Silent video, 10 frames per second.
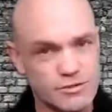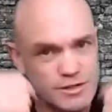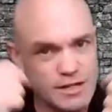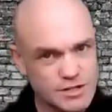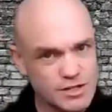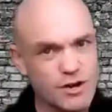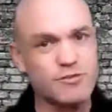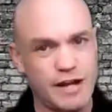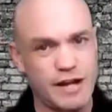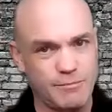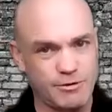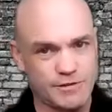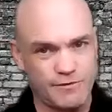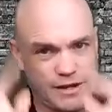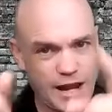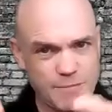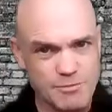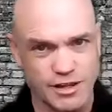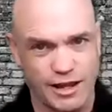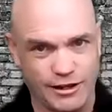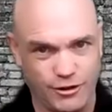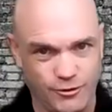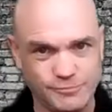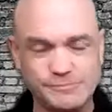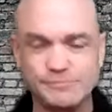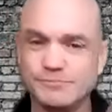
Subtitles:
So get to know the neighbors. If the neighbors like you